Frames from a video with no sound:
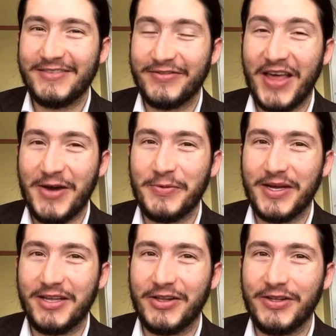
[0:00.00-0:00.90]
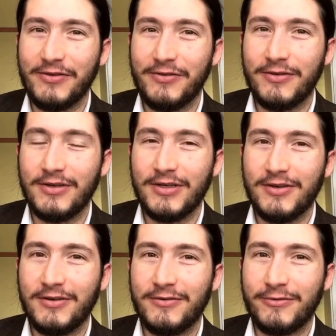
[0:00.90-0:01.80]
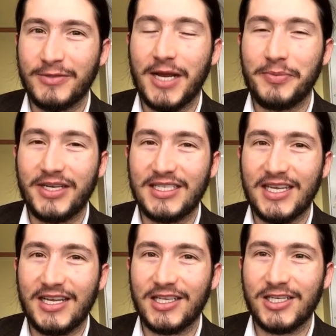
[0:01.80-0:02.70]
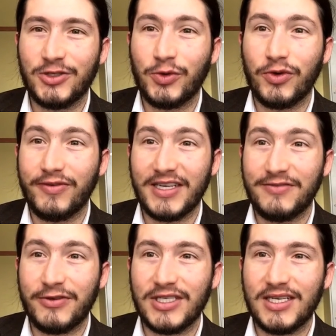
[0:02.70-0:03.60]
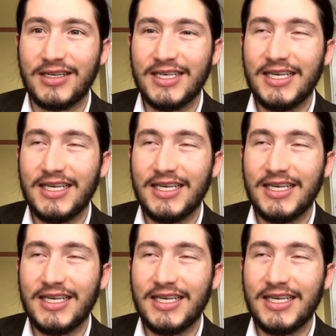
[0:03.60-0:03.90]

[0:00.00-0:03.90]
that well from Japanese to English or vice versa.